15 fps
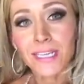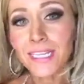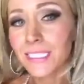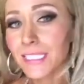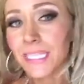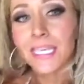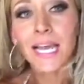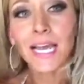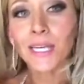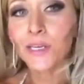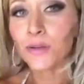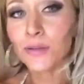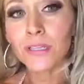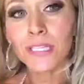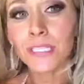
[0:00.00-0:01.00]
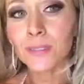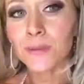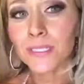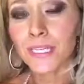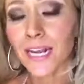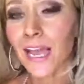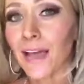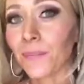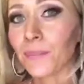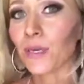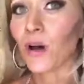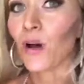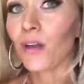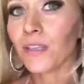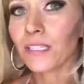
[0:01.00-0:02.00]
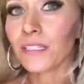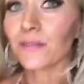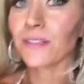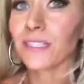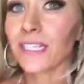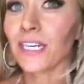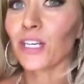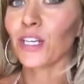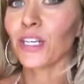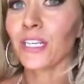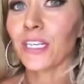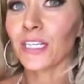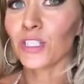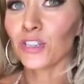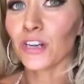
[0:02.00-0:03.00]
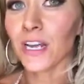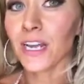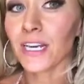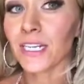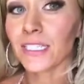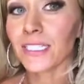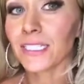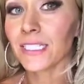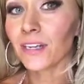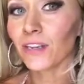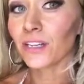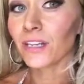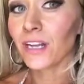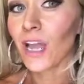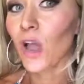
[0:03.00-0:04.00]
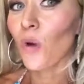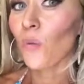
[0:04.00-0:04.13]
See, I knew that this was going to happen. All the stuff that sounded good yesterday doesn't sound good.